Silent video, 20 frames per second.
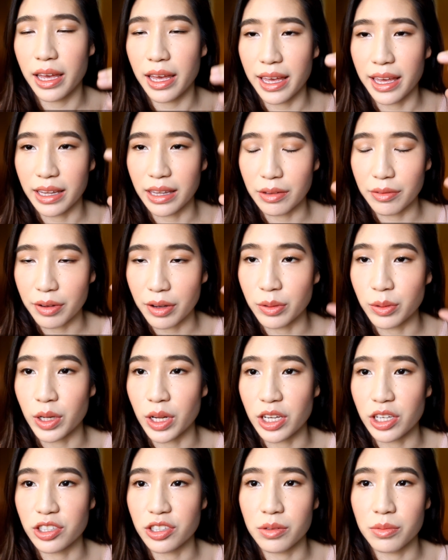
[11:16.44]
and the
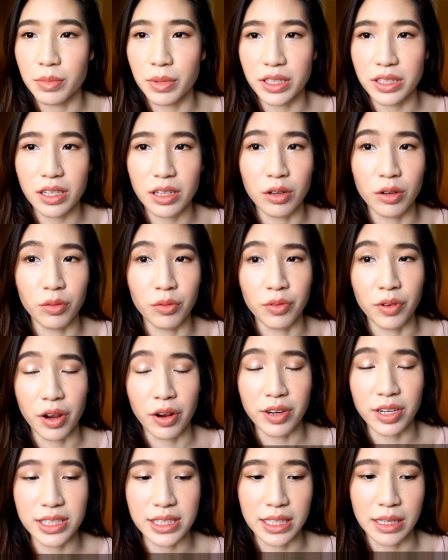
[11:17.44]
foundation makes it look
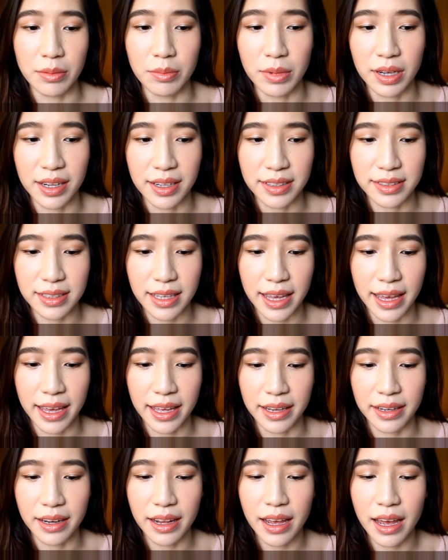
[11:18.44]
very seamless,
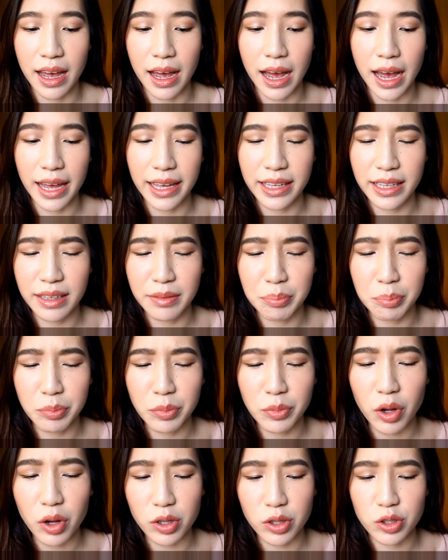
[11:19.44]
and I'm
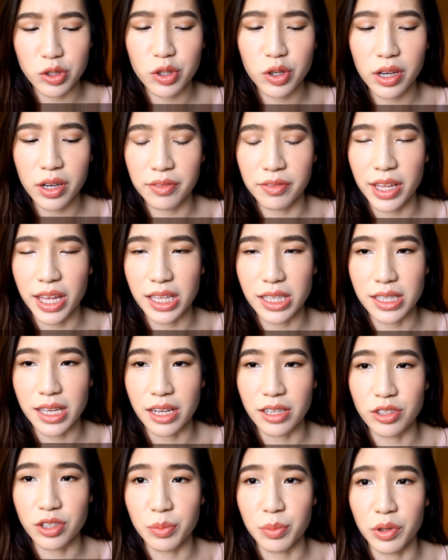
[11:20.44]
not sure if that's
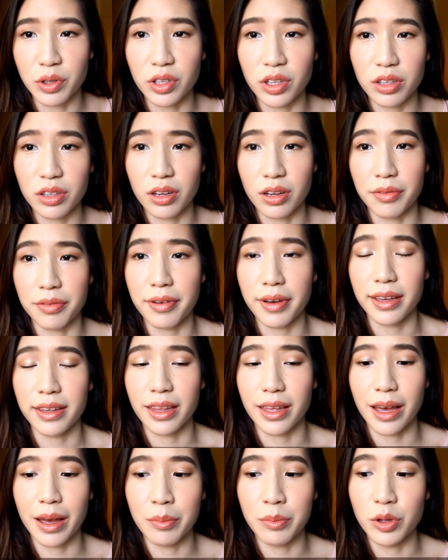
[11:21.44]
attributed to the fact
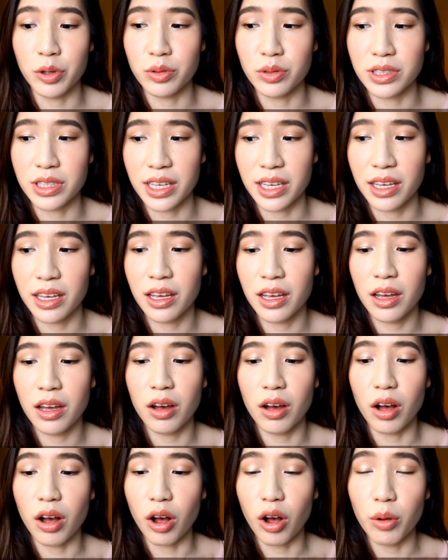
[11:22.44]
that I'm using
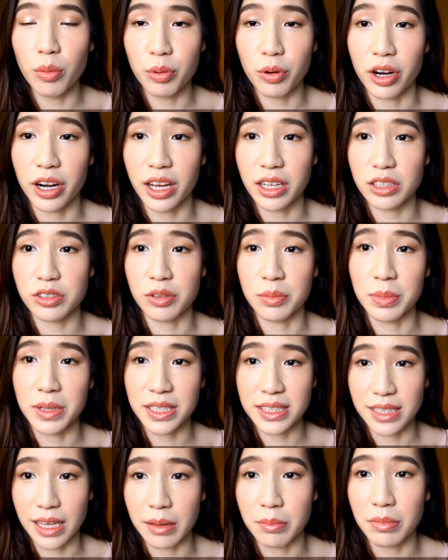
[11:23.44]
all products from the
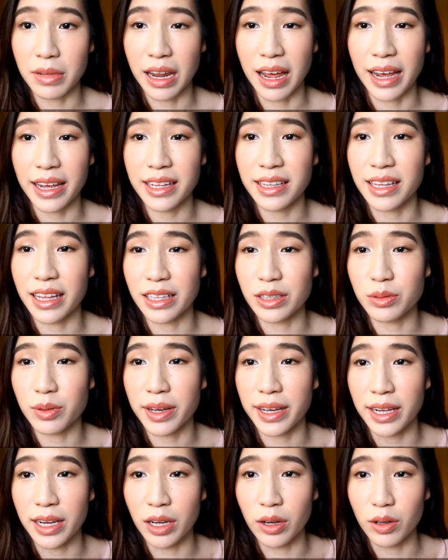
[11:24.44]
same line. That's why
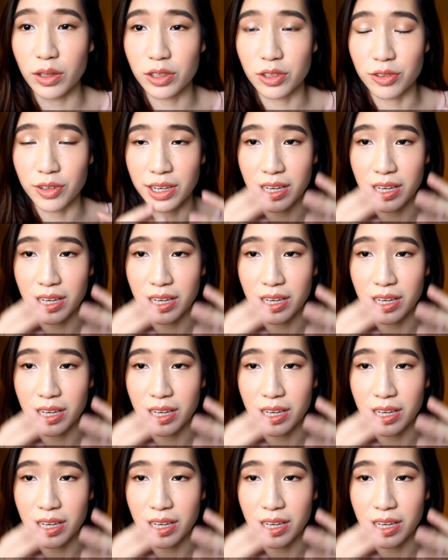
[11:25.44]
it looks